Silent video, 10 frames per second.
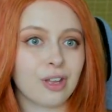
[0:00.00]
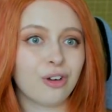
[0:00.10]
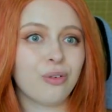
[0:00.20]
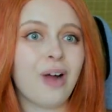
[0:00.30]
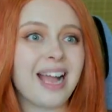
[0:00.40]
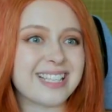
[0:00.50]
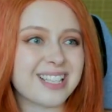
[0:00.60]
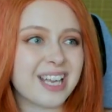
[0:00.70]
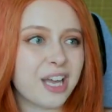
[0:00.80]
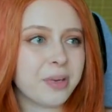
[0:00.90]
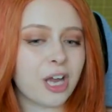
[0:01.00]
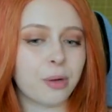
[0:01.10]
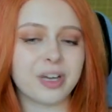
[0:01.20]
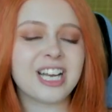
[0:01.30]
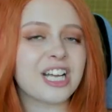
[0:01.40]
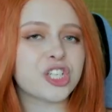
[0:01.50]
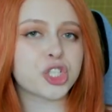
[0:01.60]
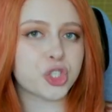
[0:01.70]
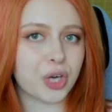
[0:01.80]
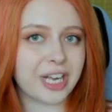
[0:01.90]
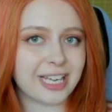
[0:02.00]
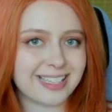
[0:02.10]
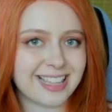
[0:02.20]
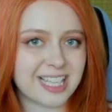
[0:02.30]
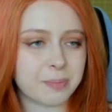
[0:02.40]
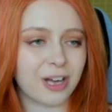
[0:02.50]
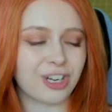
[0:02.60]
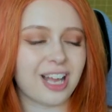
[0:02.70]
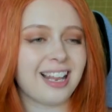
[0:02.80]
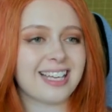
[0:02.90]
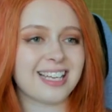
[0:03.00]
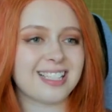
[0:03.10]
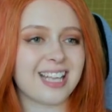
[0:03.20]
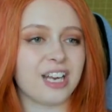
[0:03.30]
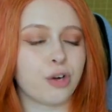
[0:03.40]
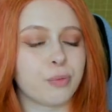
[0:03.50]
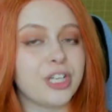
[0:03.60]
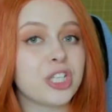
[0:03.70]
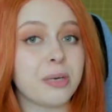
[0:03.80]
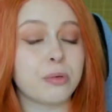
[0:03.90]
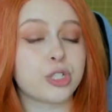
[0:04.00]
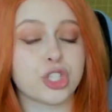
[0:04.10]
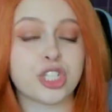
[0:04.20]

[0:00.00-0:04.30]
Right, so here we go. We're gonna get straight into this build. Like I said, originally it was just